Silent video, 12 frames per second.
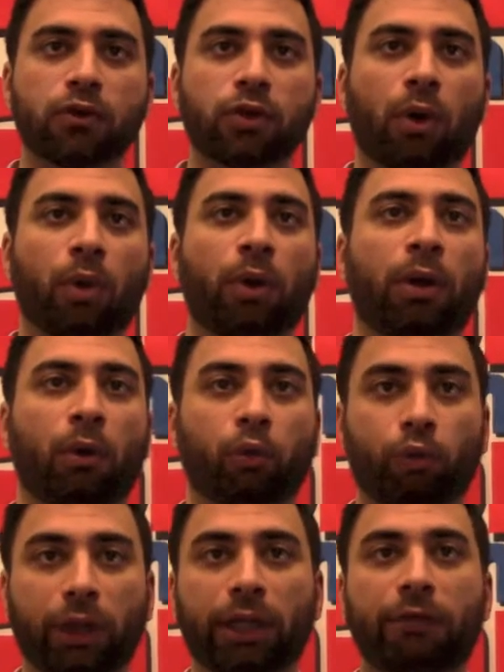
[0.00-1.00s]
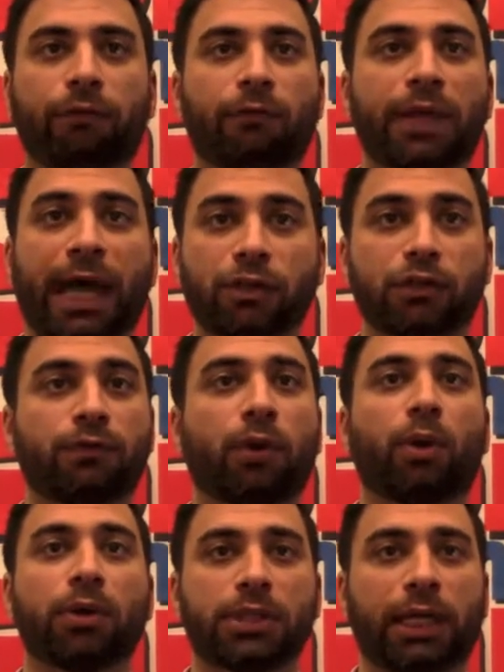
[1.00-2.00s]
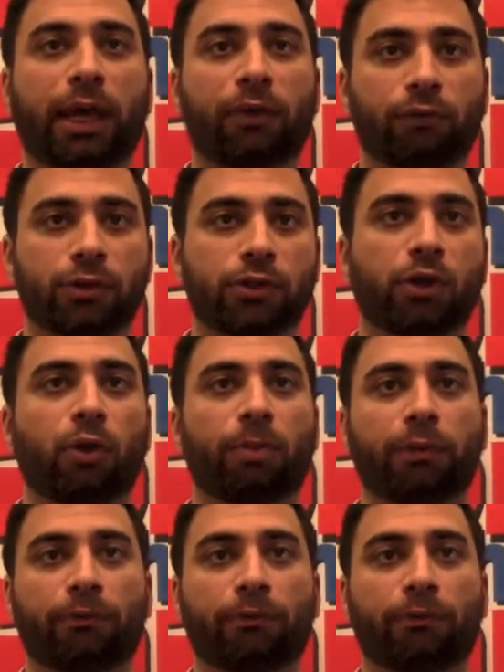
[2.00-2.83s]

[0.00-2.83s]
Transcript: So really not just focusing on the result,